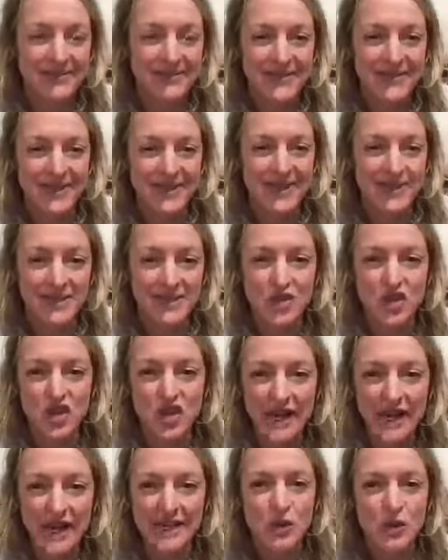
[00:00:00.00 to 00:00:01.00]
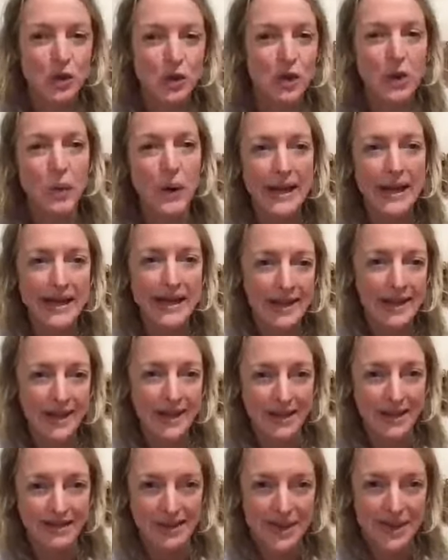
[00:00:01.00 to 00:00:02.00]
It's a gentle
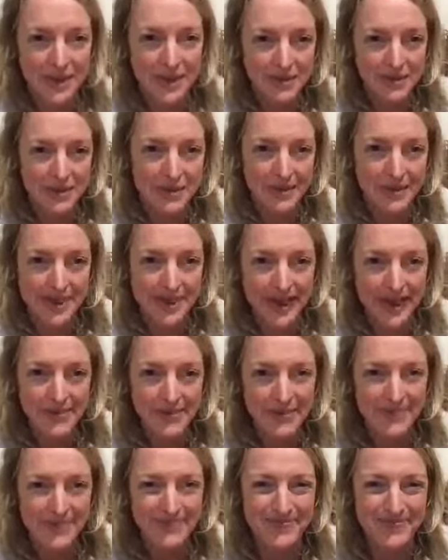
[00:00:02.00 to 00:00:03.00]
awakening of the hips today.